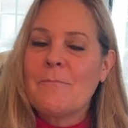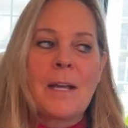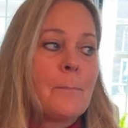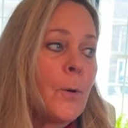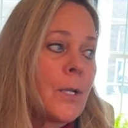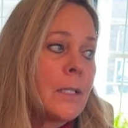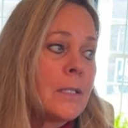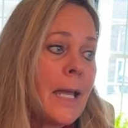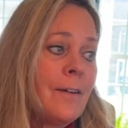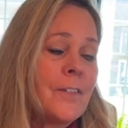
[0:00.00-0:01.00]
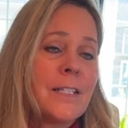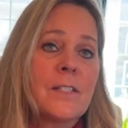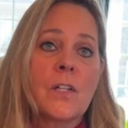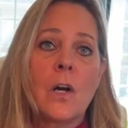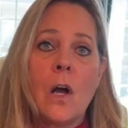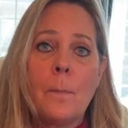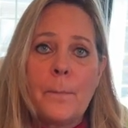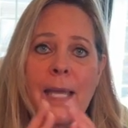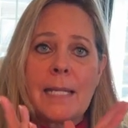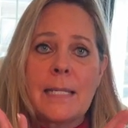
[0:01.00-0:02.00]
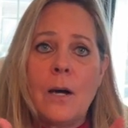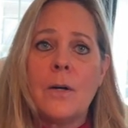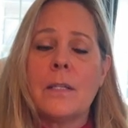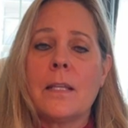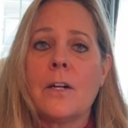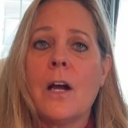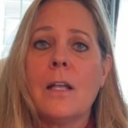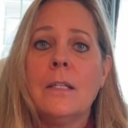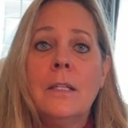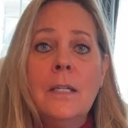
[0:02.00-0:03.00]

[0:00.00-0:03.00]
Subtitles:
My poor little daffodils are all peeked out and they're all